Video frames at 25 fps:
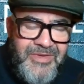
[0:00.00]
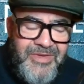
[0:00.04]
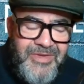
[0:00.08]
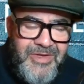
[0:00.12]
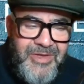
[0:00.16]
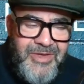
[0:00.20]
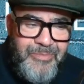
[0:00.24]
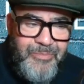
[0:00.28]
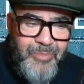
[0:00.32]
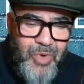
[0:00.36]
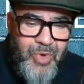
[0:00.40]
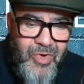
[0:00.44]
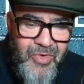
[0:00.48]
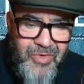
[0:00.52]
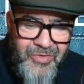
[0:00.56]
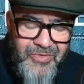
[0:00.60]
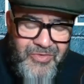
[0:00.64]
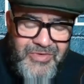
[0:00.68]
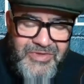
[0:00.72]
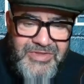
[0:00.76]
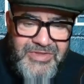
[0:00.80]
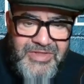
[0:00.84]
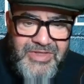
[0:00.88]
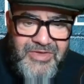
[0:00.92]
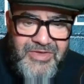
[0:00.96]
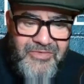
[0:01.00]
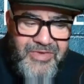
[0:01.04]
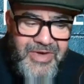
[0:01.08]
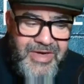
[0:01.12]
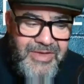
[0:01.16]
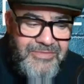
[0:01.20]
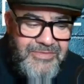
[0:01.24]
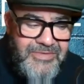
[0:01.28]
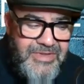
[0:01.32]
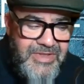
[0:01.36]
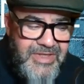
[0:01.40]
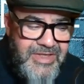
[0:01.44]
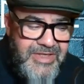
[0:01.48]
hypocrisy
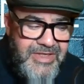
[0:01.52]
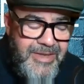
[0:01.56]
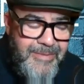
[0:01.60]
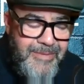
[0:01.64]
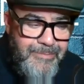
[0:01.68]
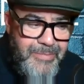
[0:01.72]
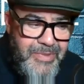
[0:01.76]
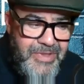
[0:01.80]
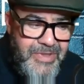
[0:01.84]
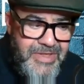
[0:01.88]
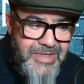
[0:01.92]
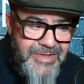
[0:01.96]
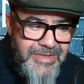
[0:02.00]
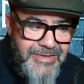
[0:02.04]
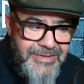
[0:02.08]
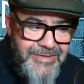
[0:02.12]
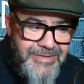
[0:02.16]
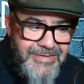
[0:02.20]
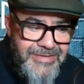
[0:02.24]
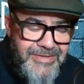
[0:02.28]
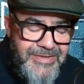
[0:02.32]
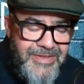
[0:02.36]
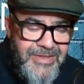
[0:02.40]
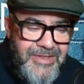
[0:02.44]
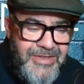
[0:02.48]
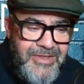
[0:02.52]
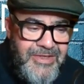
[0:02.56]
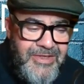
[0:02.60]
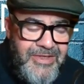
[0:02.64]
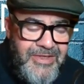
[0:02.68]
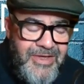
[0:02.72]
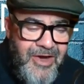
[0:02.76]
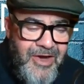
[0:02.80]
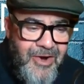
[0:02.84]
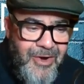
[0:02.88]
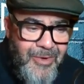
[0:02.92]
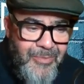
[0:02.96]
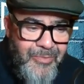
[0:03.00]
around the MPs,
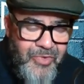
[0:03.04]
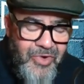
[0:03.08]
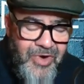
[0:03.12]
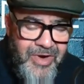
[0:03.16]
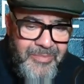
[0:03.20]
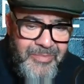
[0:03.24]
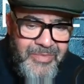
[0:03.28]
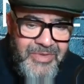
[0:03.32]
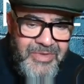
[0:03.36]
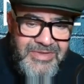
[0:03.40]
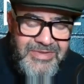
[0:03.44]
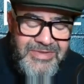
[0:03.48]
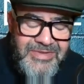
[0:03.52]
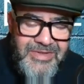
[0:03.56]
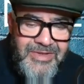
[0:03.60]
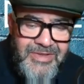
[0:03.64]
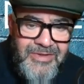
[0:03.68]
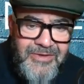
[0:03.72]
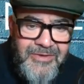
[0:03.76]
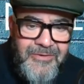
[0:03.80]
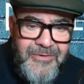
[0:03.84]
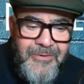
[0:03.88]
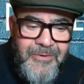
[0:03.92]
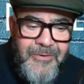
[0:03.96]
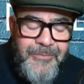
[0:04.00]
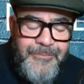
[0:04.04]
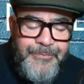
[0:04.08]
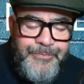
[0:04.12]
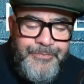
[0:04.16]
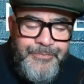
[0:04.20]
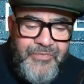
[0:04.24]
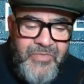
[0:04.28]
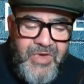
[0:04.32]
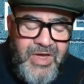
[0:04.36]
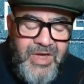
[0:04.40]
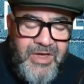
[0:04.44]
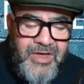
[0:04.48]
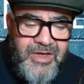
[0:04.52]
our Prime Minister,
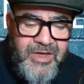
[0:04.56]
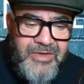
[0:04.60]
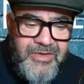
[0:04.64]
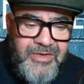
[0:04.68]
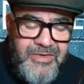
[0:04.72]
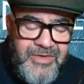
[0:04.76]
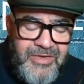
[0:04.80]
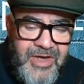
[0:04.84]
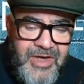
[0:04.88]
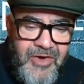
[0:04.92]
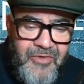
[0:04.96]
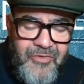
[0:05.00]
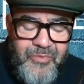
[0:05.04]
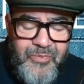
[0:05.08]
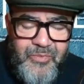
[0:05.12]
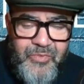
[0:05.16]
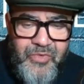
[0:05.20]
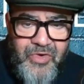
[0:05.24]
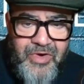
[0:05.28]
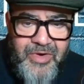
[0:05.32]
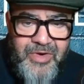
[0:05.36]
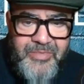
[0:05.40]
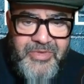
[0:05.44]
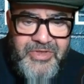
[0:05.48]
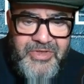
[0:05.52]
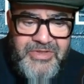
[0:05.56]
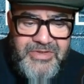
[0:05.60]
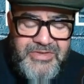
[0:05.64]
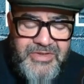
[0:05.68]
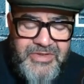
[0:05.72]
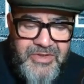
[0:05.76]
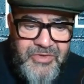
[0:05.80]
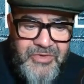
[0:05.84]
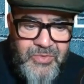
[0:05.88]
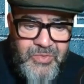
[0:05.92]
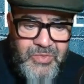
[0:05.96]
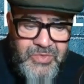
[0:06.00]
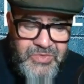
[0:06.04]
the current Prime
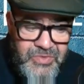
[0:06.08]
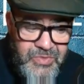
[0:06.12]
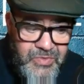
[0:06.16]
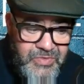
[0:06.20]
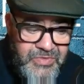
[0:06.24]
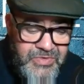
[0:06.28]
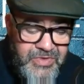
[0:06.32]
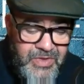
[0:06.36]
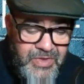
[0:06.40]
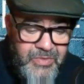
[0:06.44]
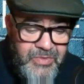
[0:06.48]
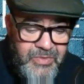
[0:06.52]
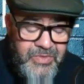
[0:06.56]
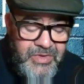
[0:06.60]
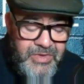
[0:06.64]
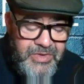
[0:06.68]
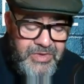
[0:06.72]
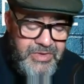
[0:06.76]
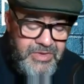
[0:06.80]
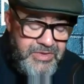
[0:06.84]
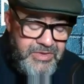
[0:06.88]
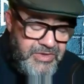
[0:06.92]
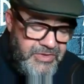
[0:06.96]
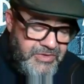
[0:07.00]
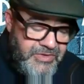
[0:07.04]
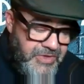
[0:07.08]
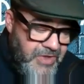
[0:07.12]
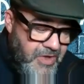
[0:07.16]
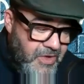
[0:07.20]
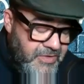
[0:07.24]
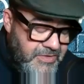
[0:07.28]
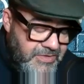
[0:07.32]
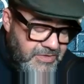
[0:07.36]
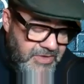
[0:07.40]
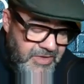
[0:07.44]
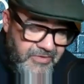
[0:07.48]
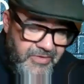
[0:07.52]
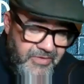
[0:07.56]
Minister, who was also the
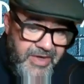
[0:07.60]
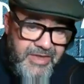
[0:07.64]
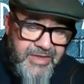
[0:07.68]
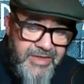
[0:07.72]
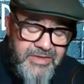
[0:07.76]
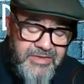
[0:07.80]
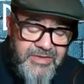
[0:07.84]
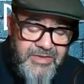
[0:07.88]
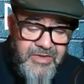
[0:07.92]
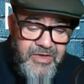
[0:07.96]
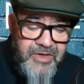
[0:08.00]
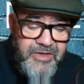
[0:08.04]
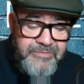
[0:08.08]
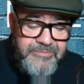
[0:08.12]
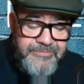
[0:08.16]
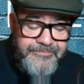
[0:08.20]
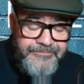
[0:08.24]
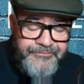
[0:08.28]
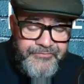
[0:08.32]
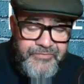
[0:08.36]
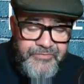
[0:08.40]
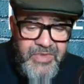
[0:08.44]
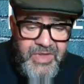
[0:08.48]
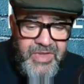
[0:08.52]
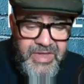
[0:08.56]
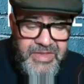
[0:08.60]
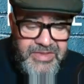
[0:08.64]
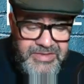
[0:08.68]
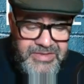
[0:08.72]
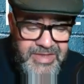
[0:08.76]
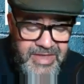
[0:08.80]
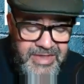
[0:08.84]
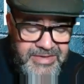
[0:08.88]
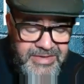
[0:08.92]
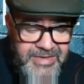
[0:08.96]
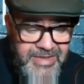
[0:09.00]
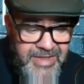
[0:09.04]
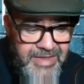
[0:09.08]
Chancellor at the time,
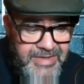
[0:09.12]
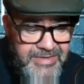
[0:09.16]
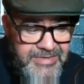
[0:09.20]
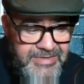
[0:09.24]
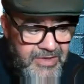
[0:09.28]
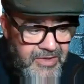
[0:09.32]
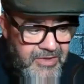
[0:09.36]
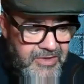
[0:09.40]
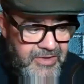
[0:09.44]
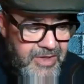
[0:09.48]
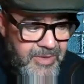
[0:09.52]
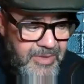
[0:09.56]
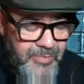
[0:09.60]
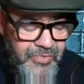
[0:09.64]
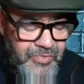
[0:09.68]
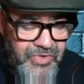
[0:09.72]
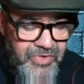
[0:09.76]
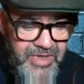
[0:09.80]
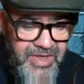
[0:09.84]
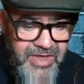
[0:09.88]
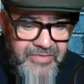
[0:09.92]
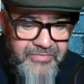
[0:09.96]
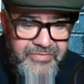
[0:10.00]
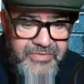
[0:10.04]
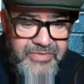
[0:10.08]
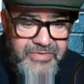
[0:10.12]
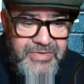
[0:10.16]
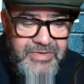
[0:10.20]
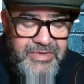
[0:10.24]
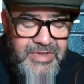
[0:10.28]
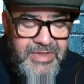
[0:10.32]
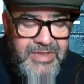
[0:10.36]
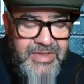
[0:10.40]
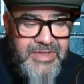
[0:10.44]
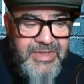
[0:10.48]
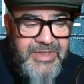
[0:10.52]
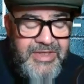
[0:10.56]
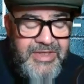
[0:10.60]
standing outside number 11